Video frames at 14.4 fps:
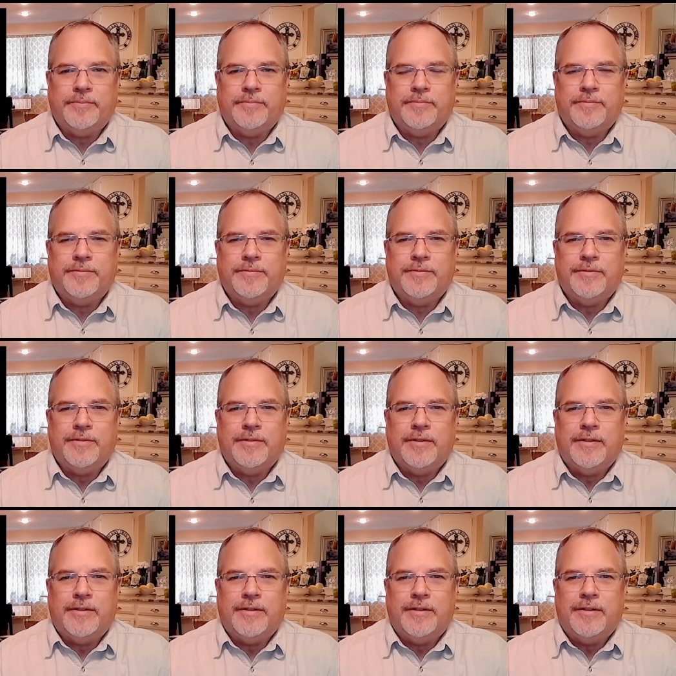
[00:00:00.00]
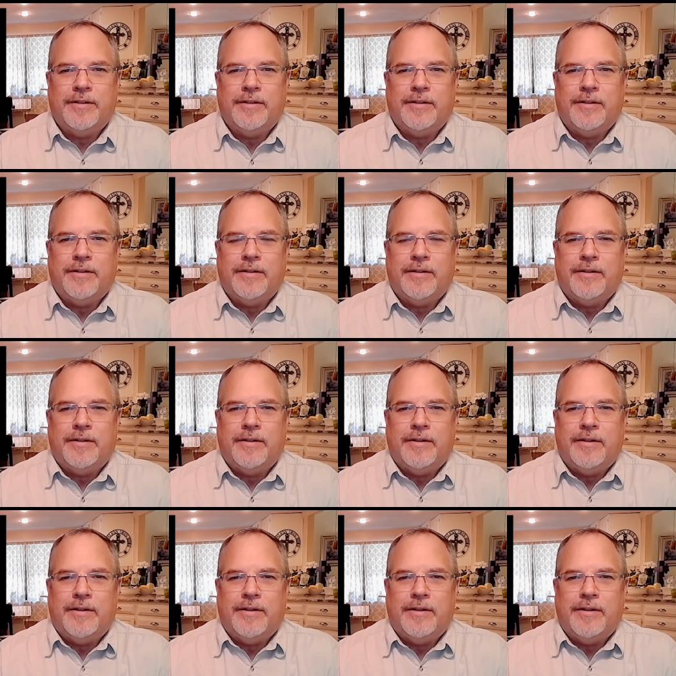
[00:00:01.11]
[no speech]